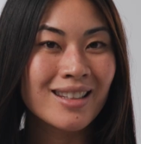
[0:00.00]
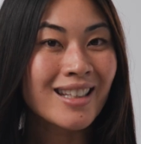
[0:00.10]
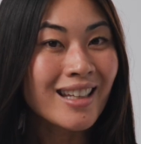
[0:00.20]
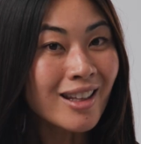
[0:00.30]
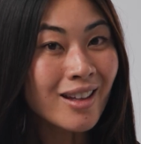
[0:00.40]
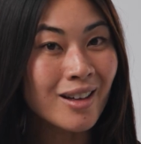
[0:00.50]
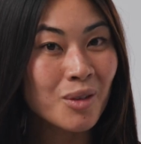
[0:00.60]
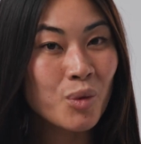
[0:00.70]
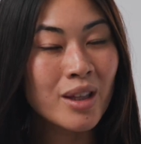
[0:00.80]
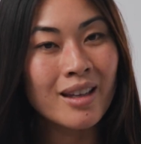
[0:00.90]

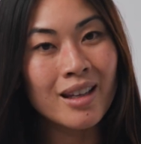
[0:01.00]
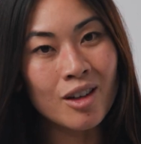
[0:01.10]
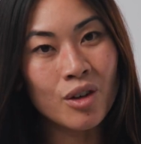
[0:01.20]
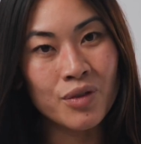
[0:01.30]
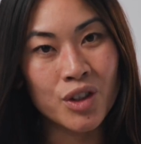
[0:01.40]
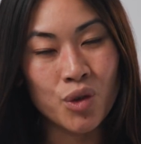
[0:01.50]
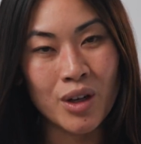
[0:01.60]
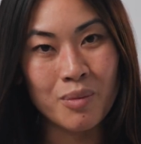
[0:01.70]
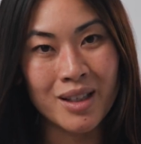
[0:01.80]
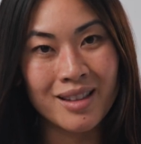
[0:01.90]
Together with their in office
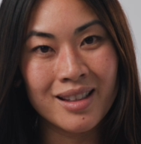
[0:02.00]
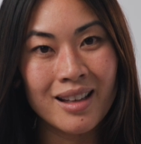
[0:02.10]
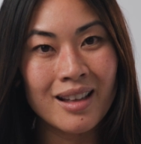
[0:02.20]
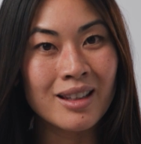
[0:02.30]
treatments,